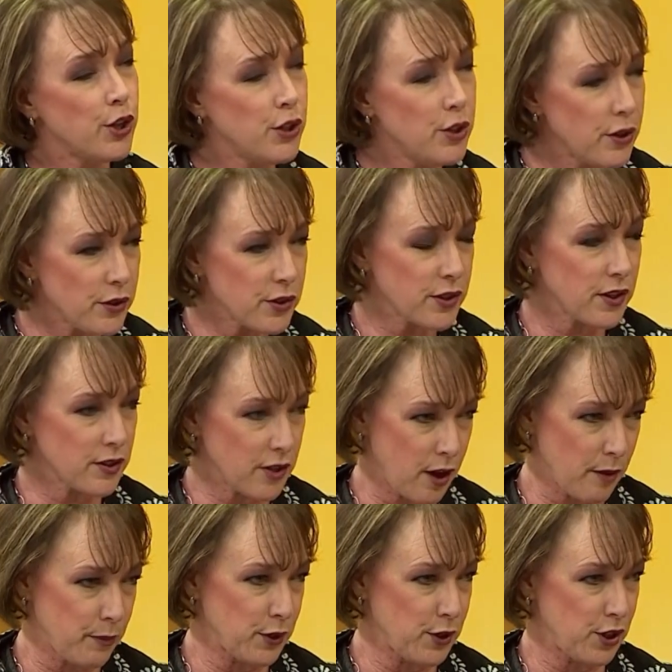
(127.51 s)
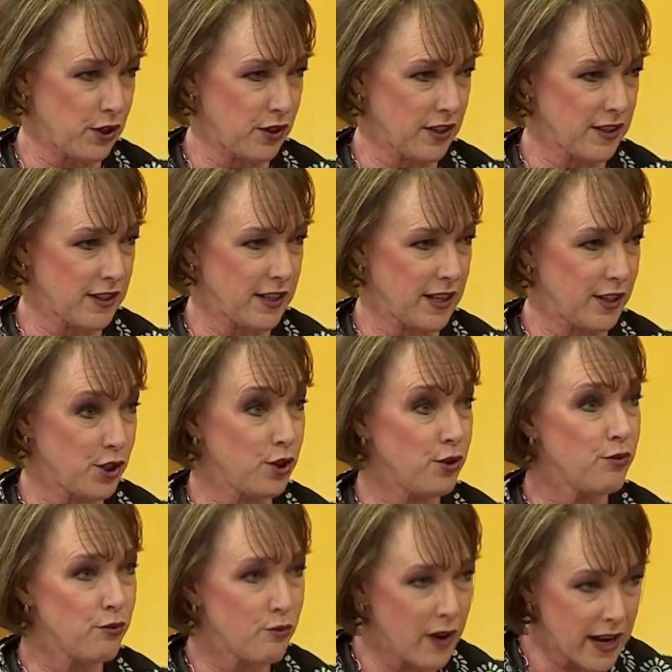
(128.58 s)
use this opportunity to